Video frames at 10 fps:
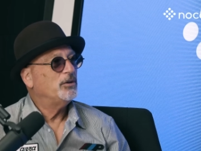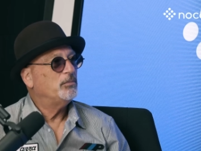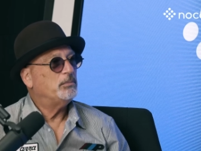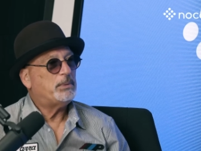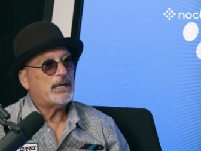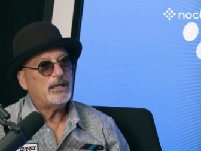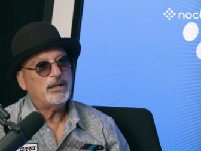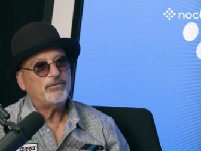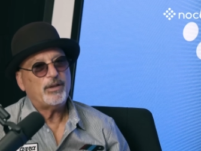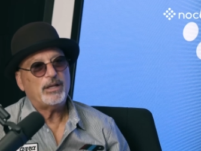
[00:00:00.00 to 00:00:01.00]
But
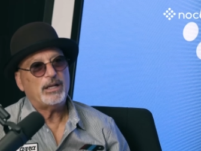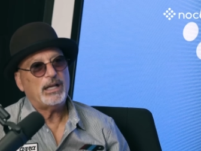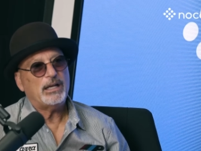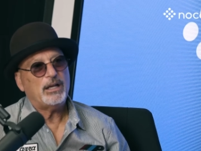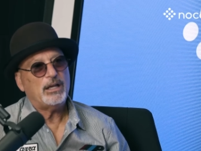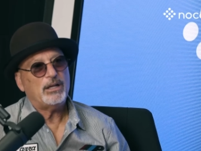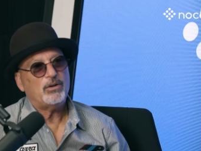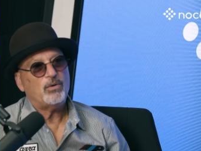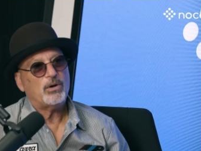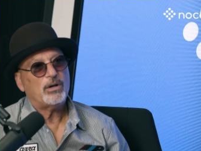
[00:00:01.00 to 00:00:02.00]
if in, in, in
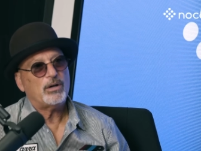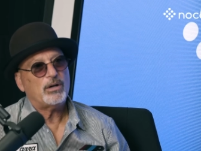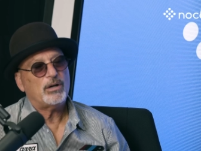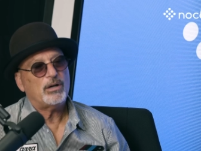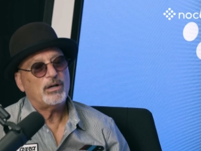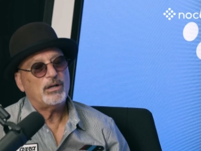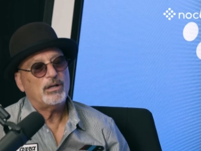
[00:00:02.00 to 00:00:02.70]
order